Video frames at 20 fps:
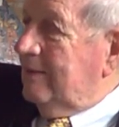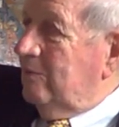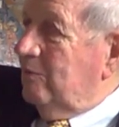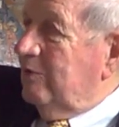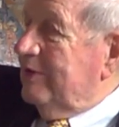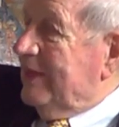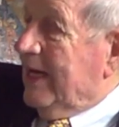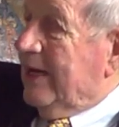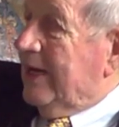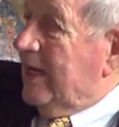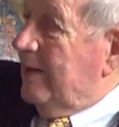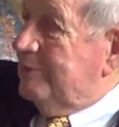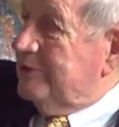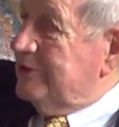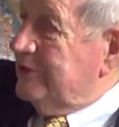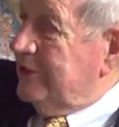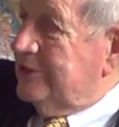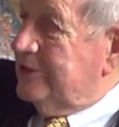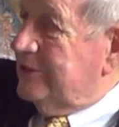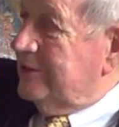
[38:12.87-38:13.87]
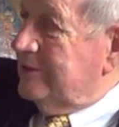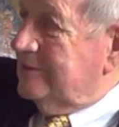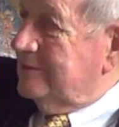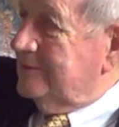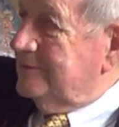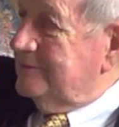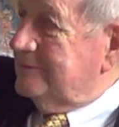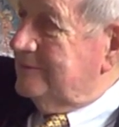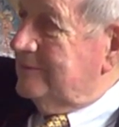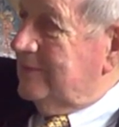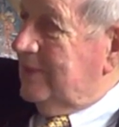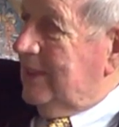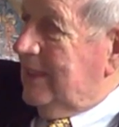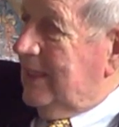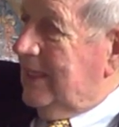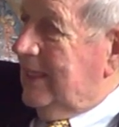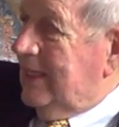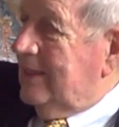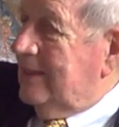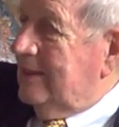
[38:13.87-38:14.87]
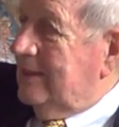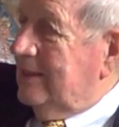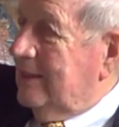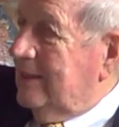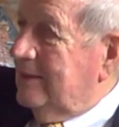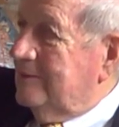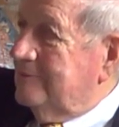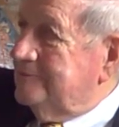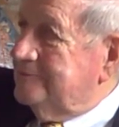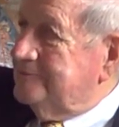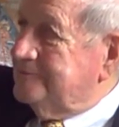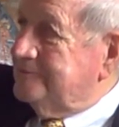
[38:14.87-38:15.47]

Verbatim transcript: without opposition. And uh,